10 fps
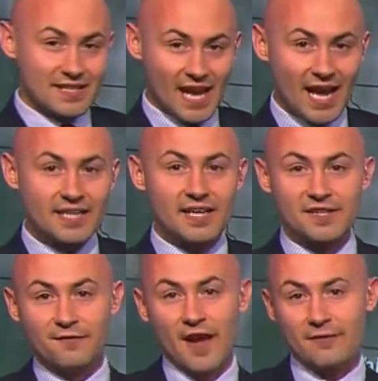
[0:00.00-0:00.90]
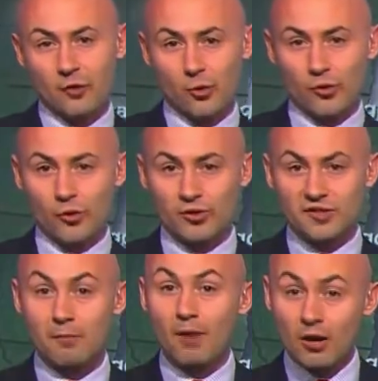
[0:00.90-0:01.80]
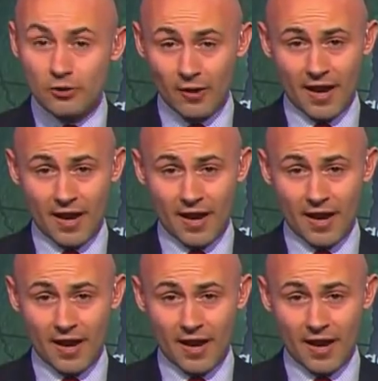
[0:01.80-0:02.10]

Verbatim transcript: the I-95 corridor tomorrow